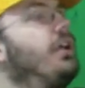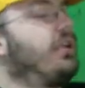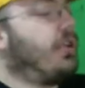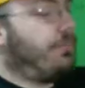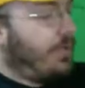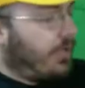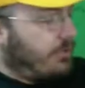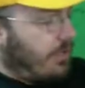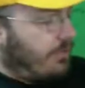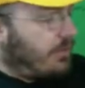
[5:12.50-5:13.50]
get a
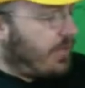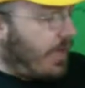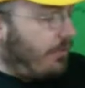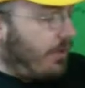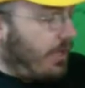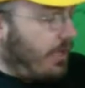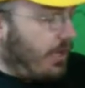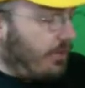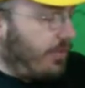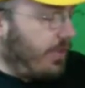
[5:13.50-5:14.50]
picture of it that way.
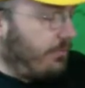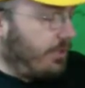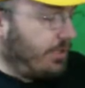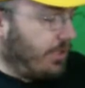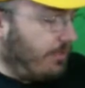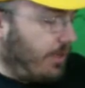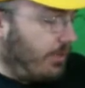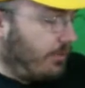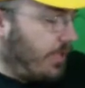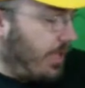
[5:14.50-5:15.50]
And I think I'm gonna shut my
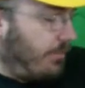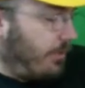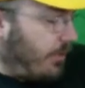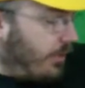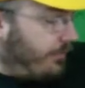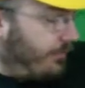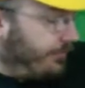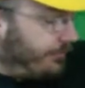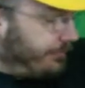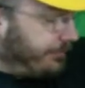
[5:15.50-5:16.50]
other camera off
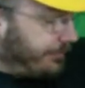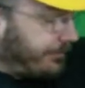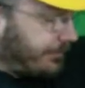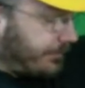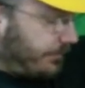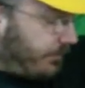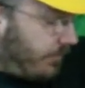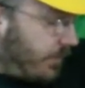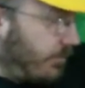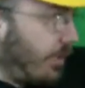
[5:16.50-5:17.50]

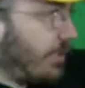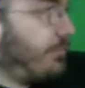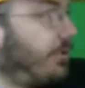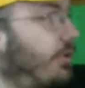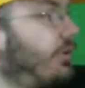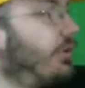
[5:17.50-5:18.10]
so I can put it on